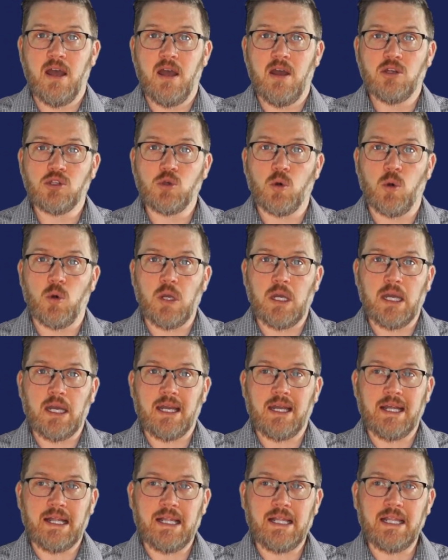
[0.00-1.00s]
So
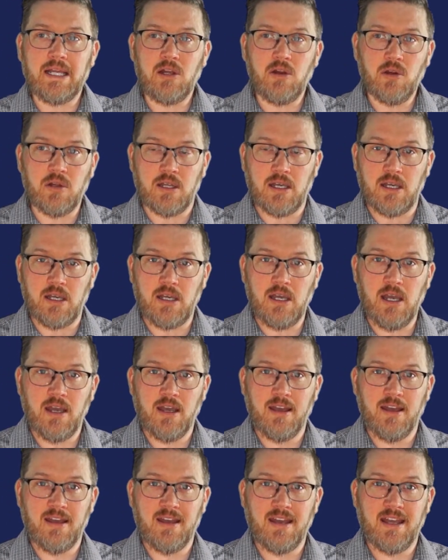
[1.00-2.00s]
clearly,
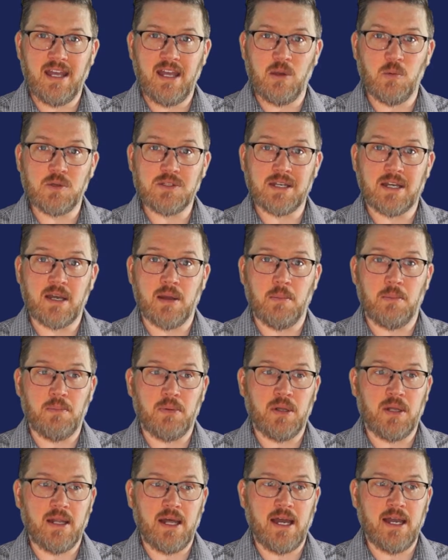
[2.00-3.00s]
it was a
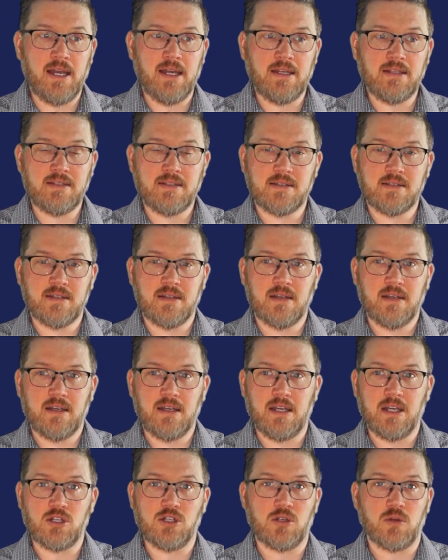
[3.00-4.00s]
compliance
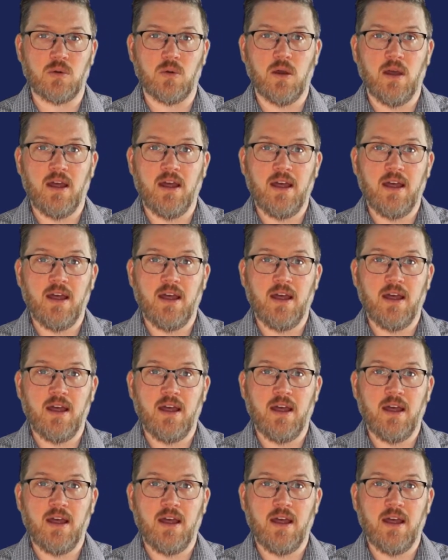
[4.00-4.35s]
issue.